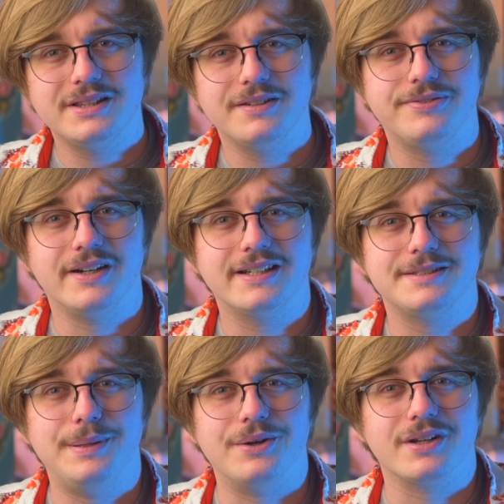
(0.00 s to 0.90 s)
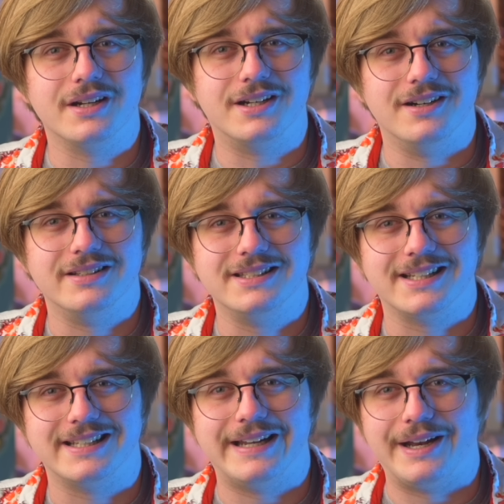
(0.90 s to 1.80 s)
the fuck is Peter gonna call in,
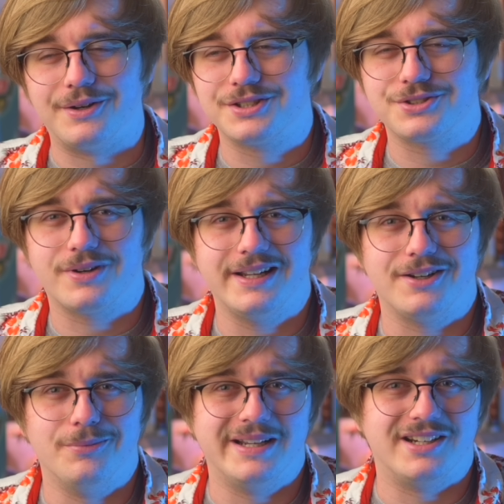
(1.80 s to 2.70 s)
like an airstrike? Oh my